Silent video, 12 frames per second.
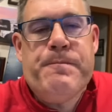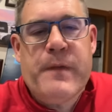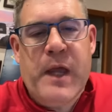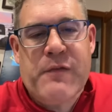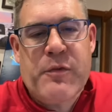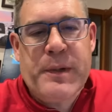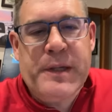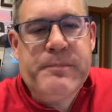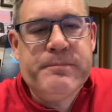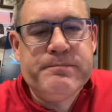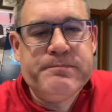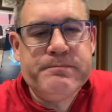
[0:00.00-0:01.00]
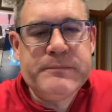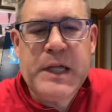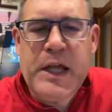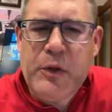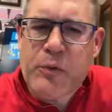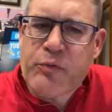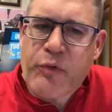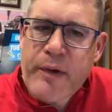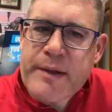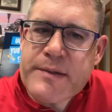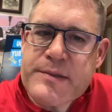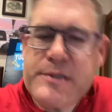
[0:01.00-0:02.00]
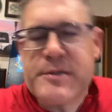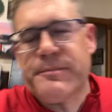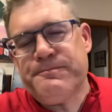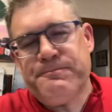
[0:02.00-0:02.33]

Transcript: Hey, everybody. Hello, friends.